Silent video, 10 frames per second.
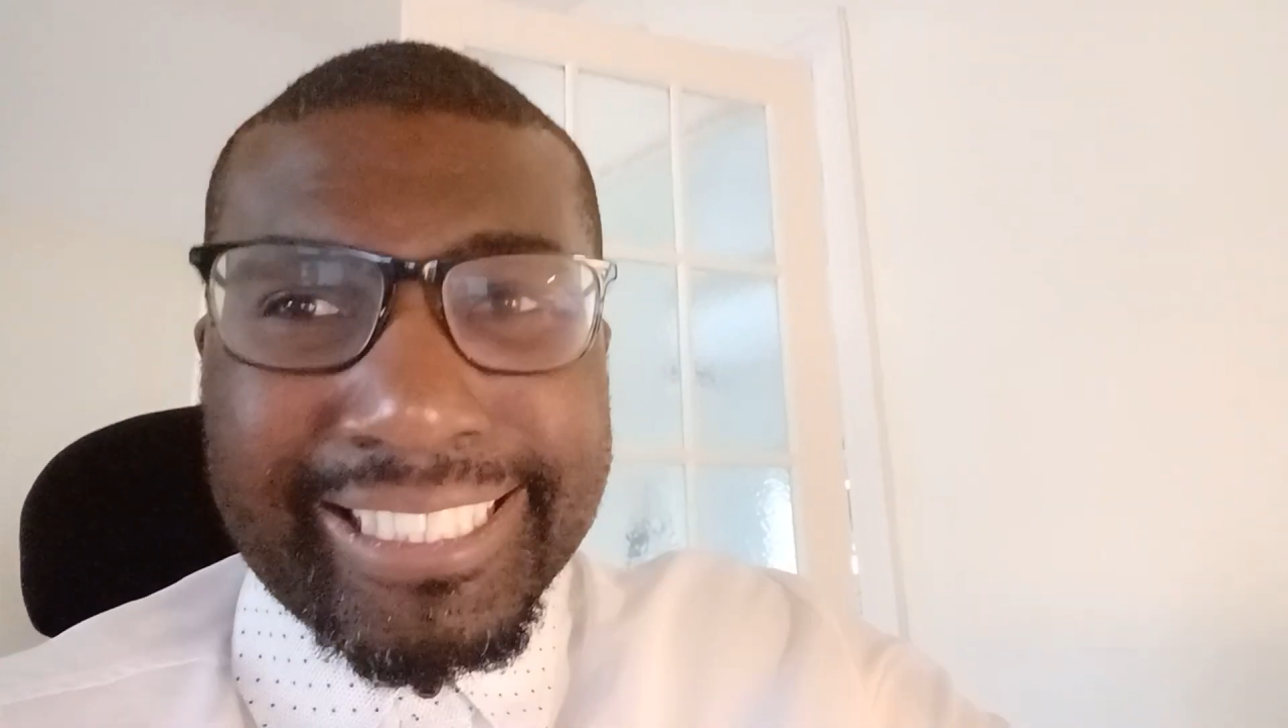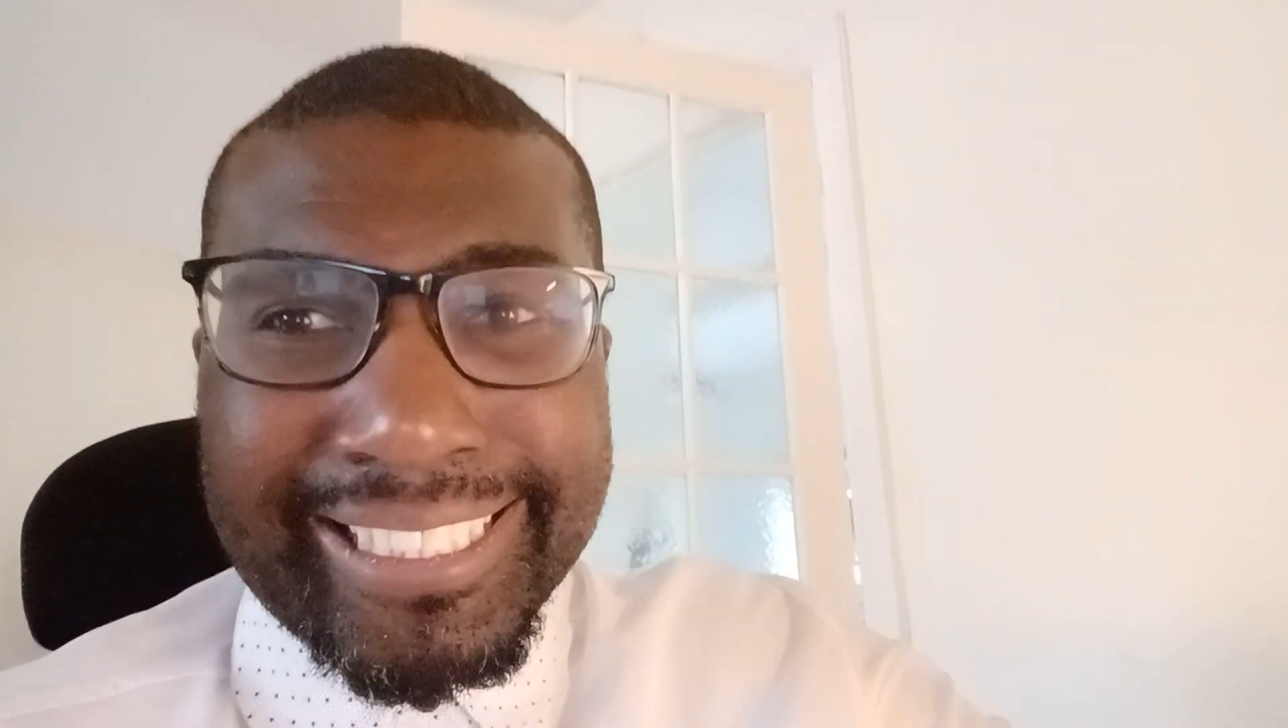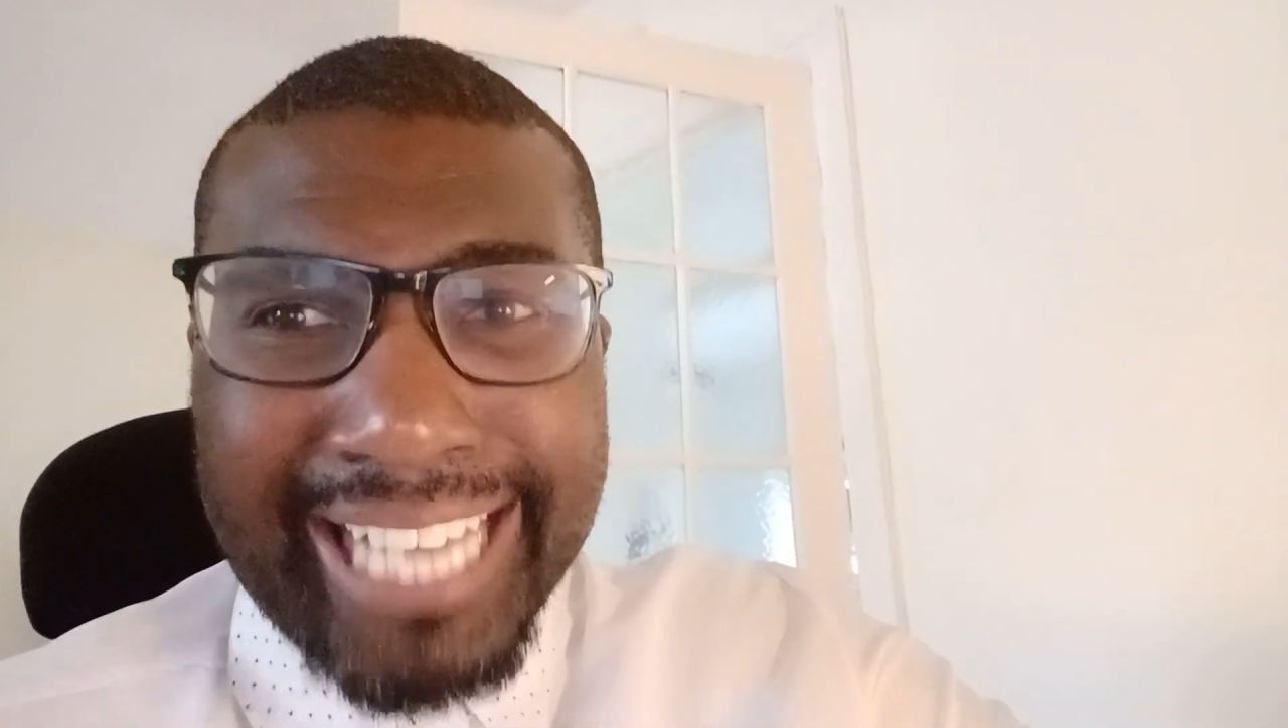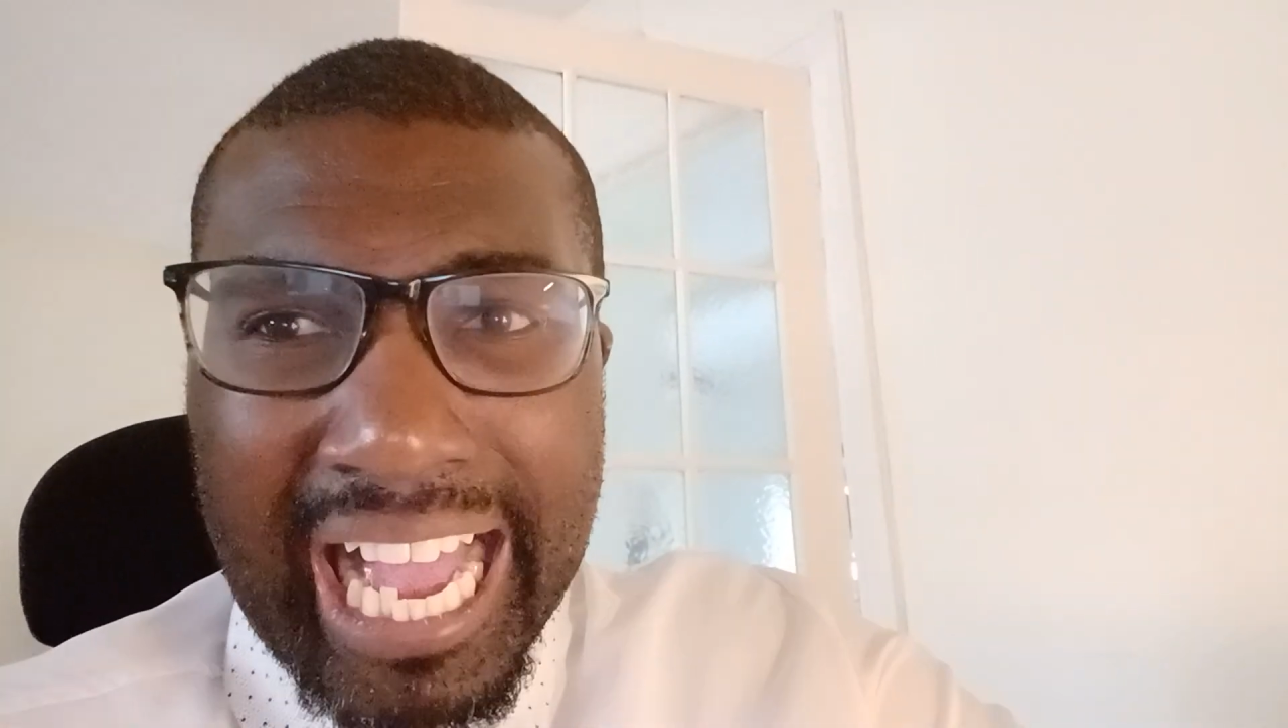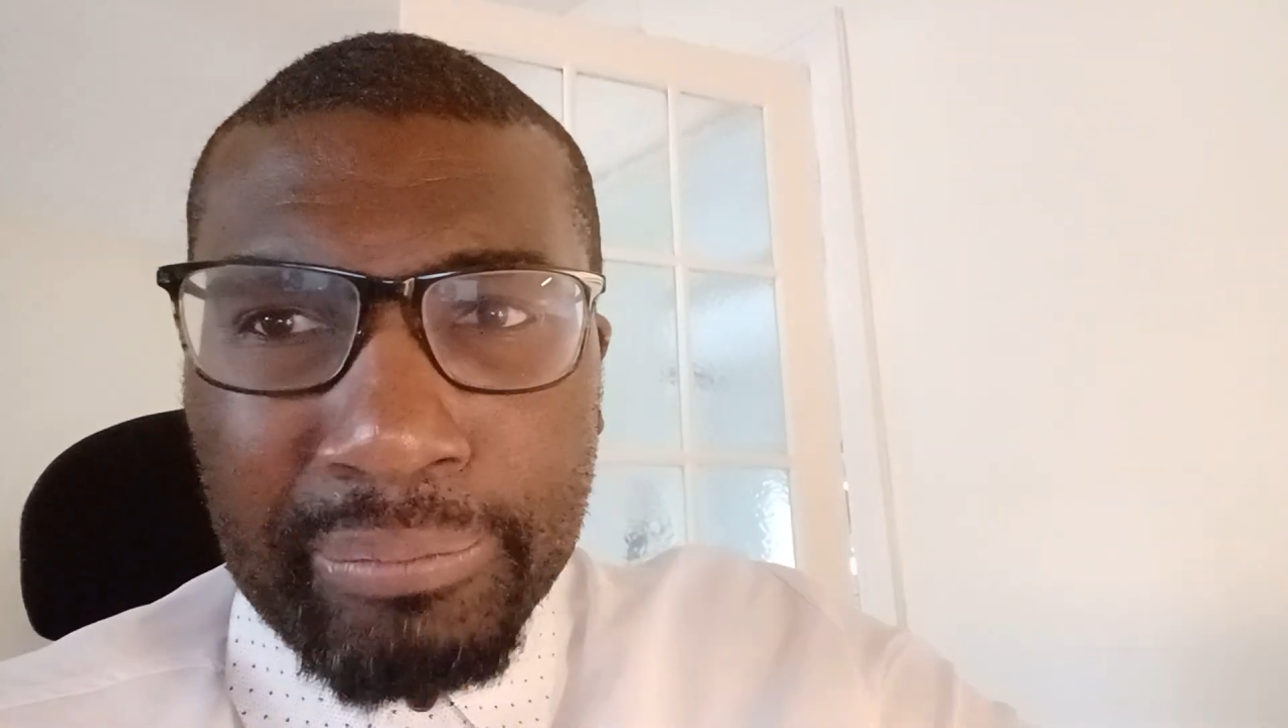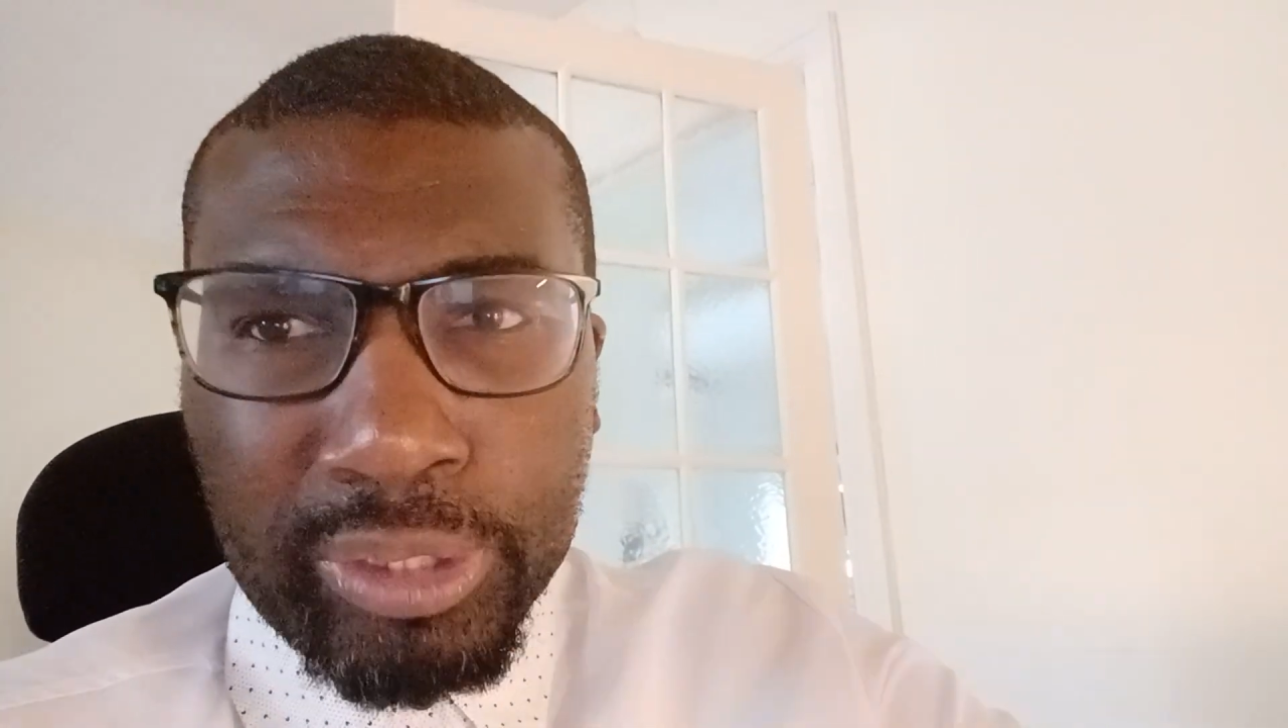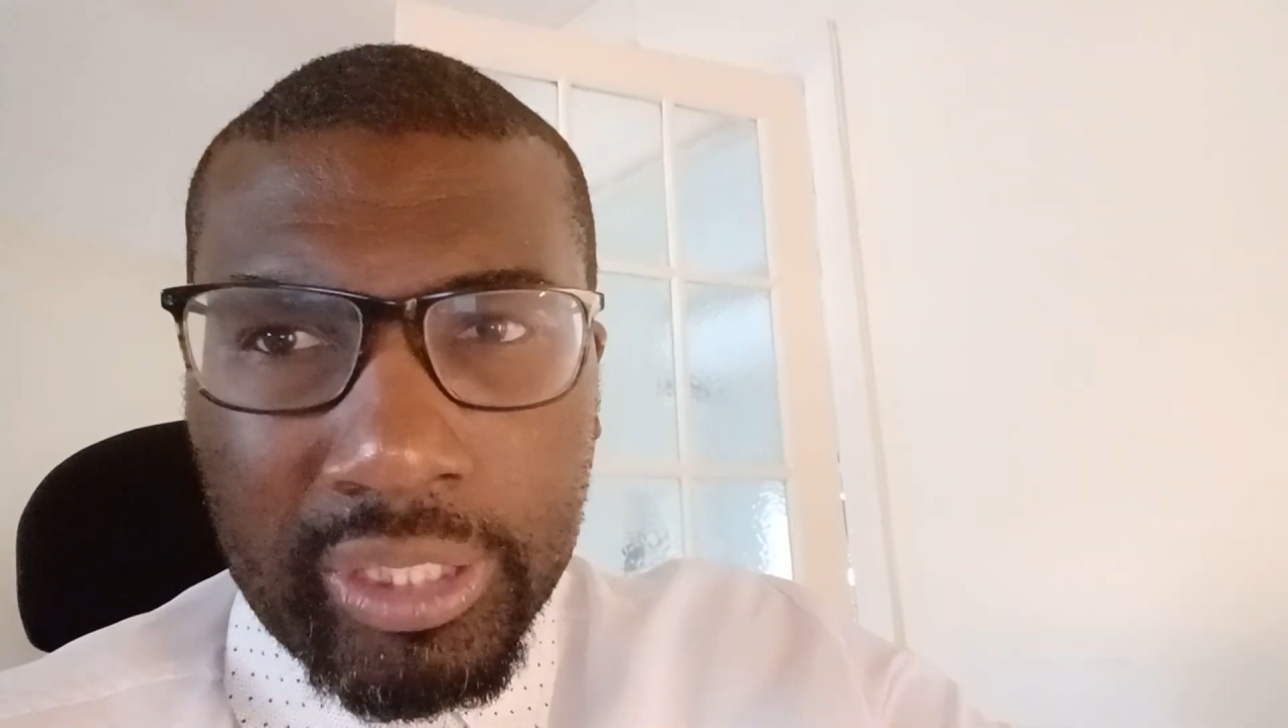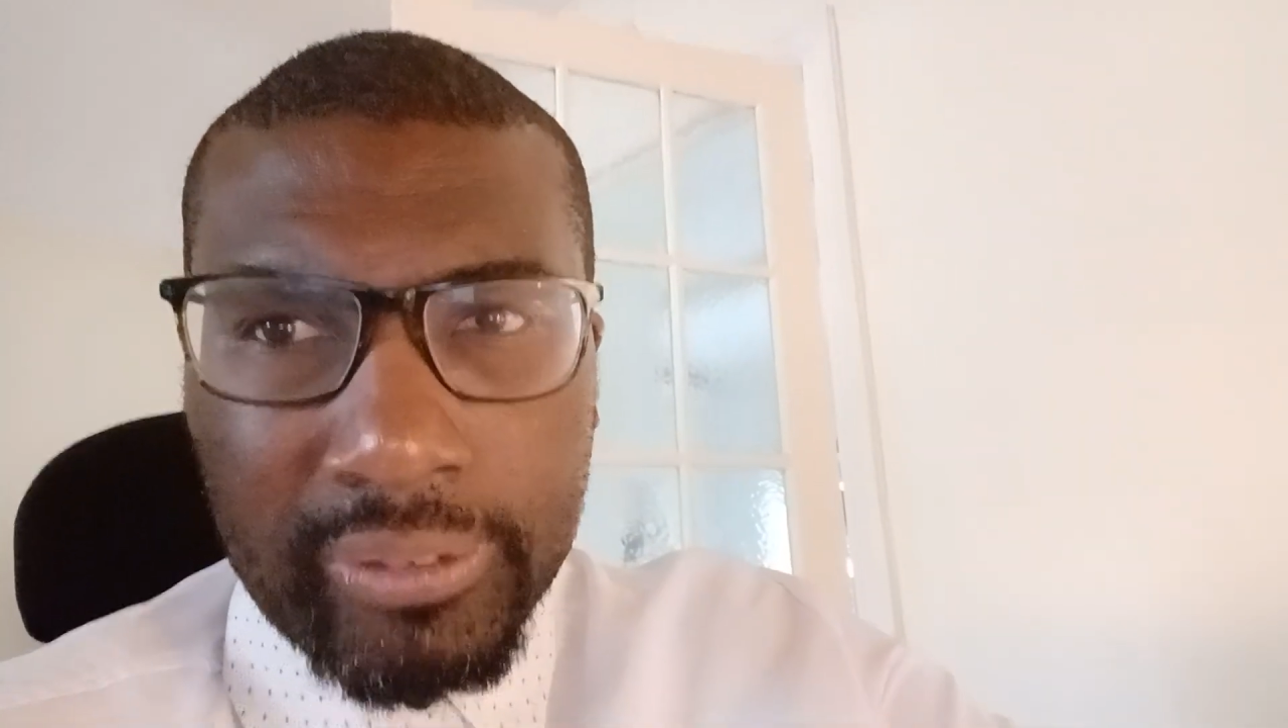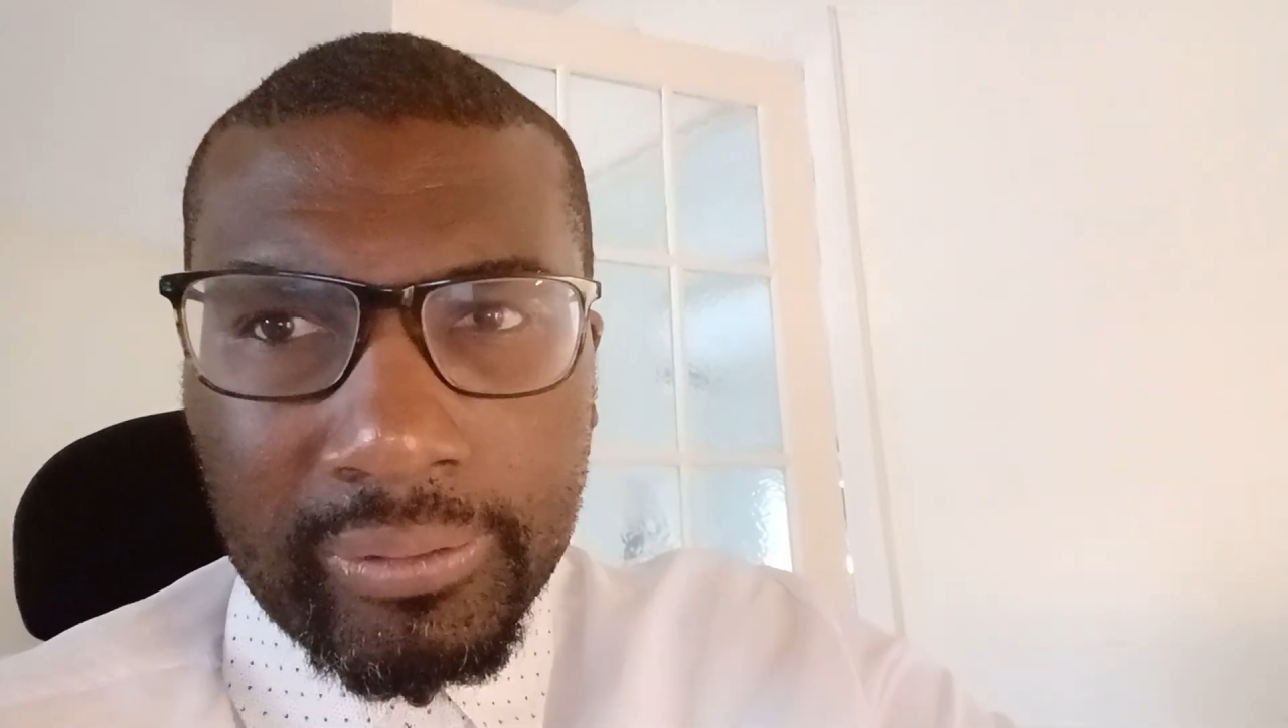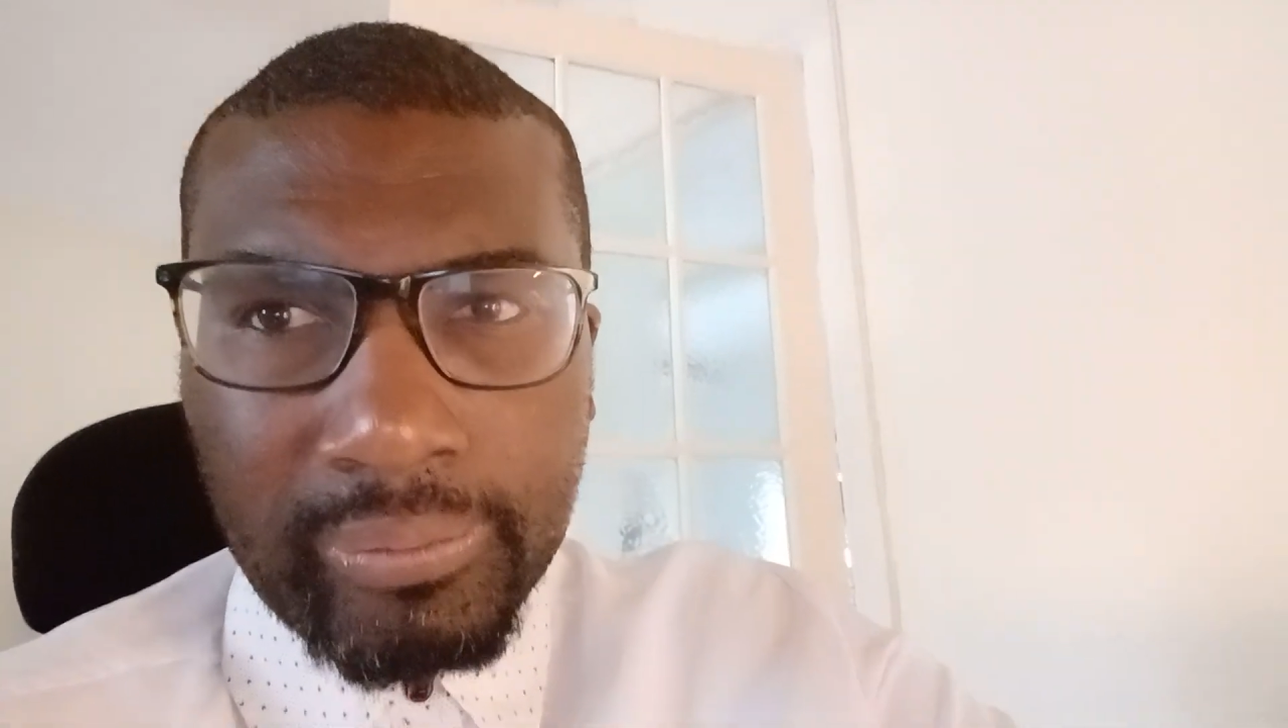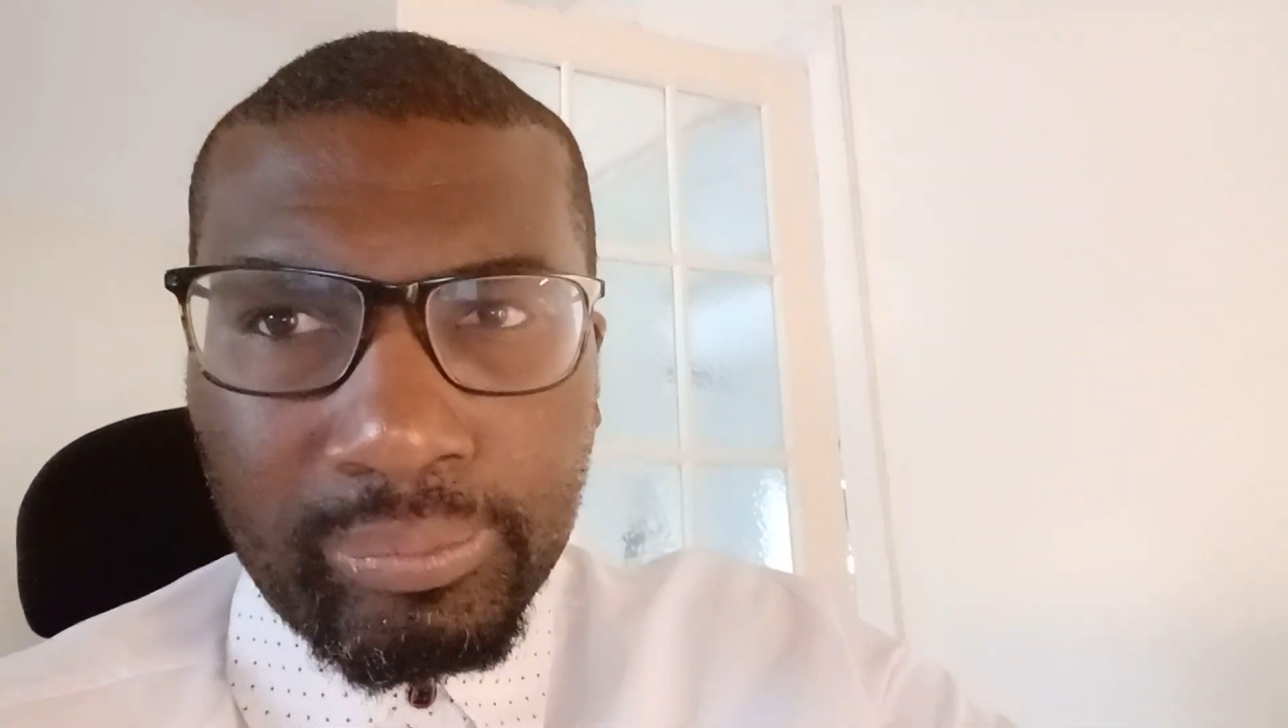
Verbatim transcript: captain?